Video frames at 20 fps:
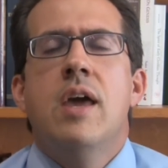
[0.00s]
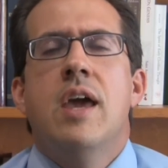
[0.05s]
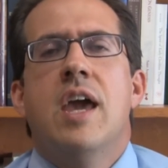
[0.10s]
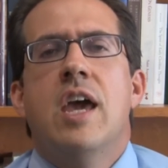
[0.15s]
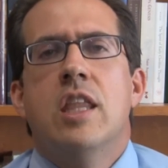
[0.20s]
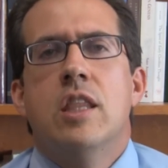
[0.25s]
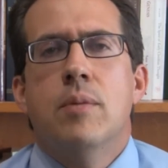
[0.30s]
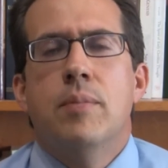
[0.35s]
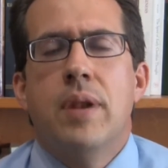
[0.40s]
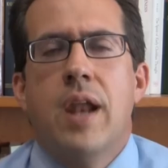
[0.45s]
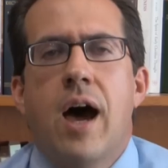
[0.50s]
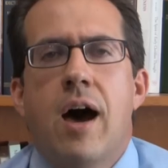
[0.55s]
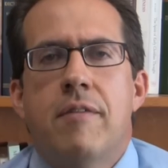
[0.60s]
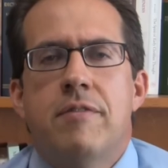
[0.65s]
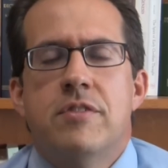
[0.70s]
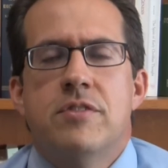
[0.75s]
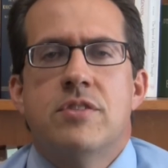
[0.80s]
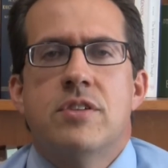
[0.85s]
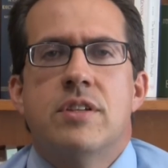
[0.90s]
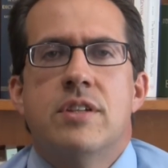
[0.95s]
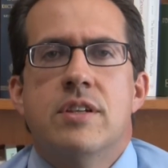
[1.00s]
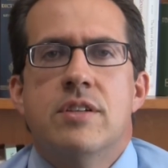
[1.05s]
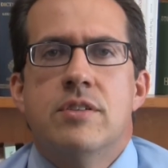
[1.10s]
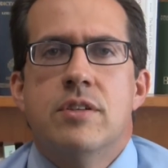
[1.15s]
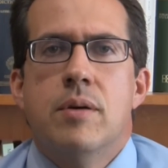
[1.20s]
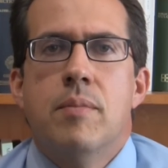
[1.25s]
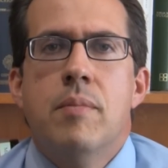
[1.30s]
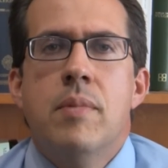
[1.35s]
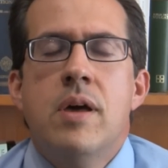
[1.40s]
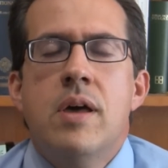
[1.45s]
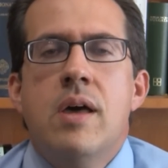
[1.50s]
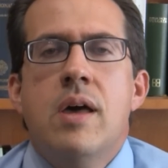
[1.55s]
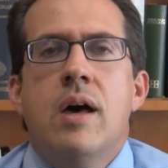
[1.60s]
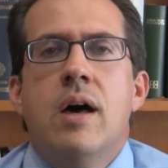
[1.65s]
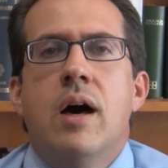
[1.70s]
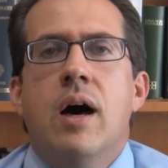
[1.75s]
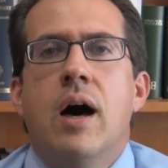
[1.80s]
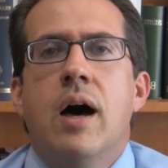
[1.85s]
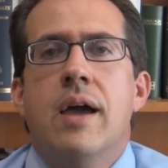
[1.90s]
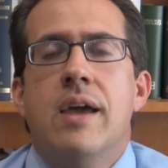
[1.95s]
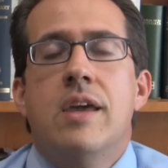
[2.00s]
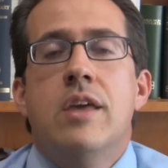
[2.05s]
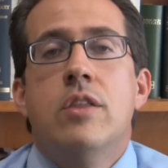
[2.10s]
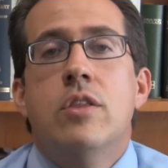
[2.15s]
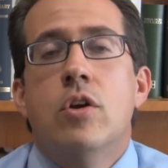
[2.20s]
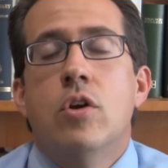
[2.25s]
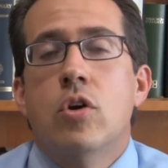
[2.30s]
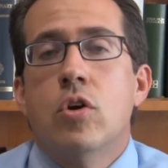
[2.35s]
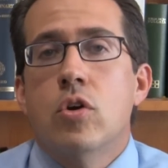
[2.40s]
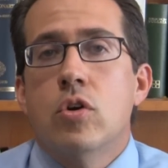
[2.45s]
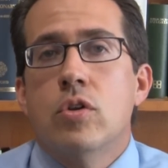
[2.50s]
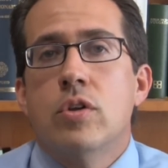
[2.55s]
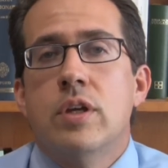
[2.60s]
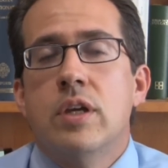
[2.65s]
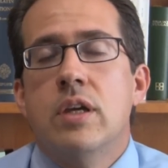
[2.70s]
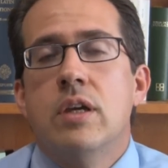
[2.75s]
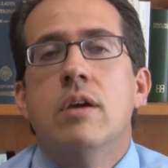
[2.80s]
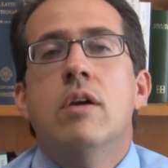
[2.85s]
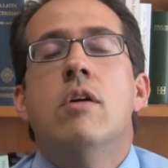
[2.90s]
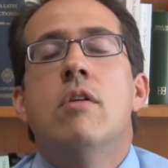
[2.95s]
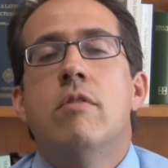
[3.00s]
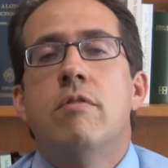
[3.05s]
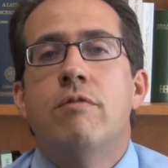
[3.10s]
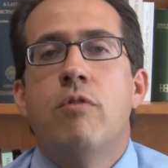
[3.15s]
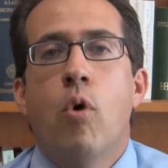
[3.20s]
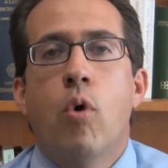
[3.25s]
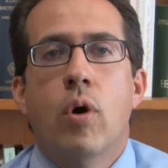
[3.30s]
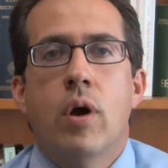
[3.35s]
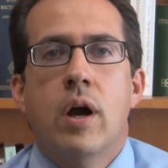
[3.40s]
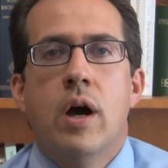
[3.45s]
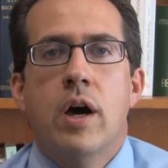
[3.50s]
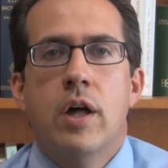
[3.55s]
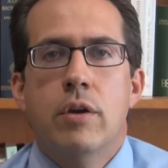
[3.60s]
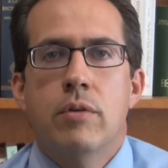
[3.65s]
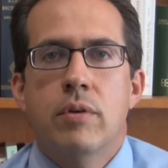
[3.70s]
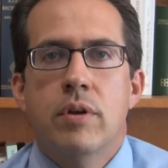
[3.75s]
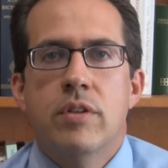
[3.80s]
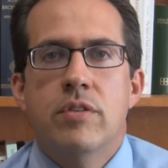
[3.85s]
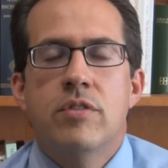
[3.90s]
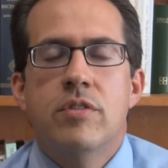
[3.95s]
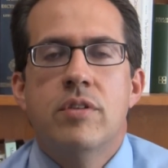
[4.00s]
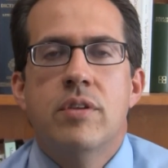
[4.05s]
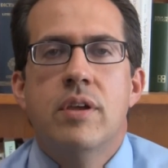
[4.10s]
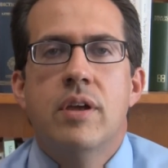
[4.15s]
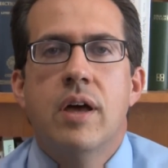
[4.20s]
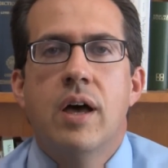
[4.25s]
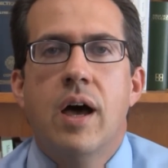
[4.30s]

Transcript: and the Monophysitism uh, in the early 400s.